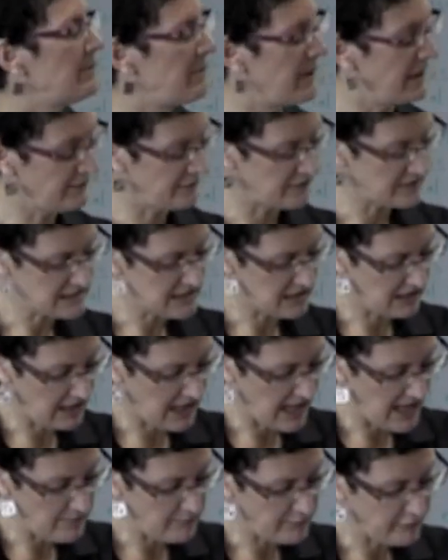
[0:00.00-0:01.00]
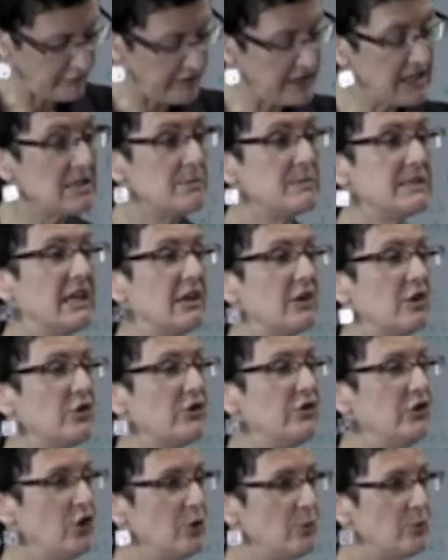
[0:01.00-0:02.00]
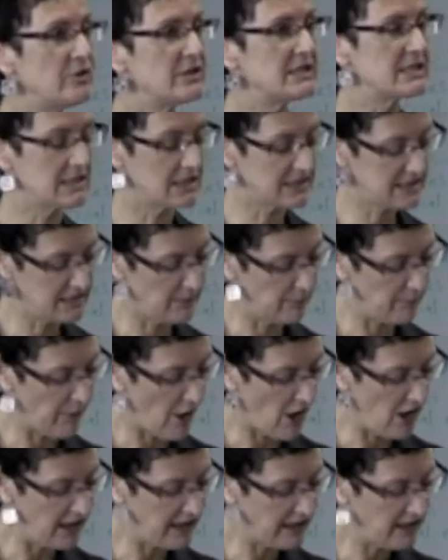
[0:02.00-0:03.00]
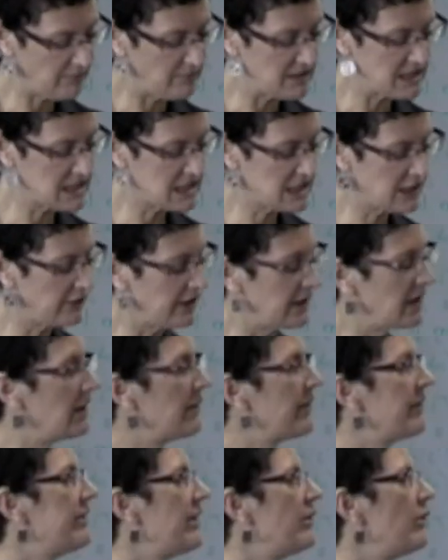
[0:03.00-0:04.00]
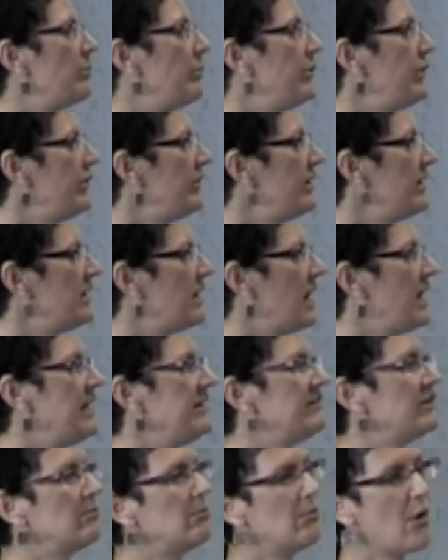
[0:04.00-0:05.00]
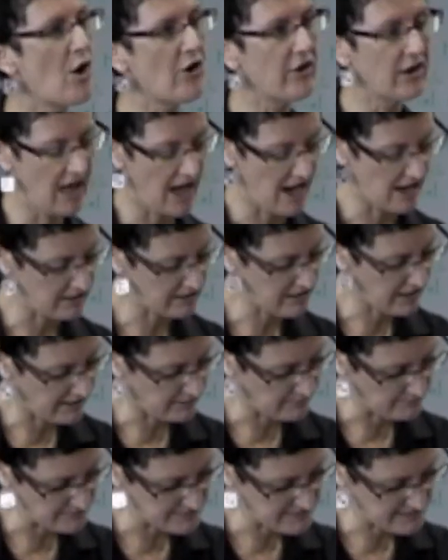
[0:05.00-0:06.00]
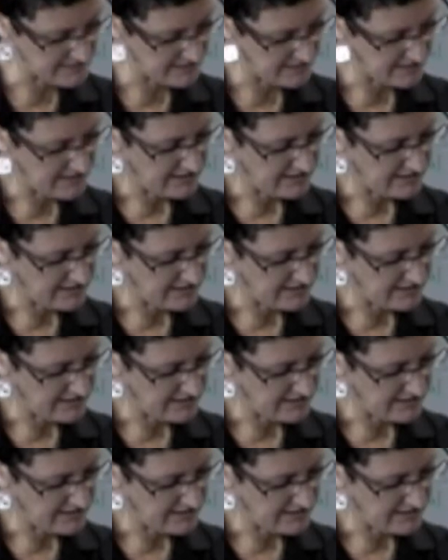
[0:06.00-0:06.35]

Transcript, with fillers: the benefits claimed for victims include numerous symbolic, material, therapeutic and even moral outcomes.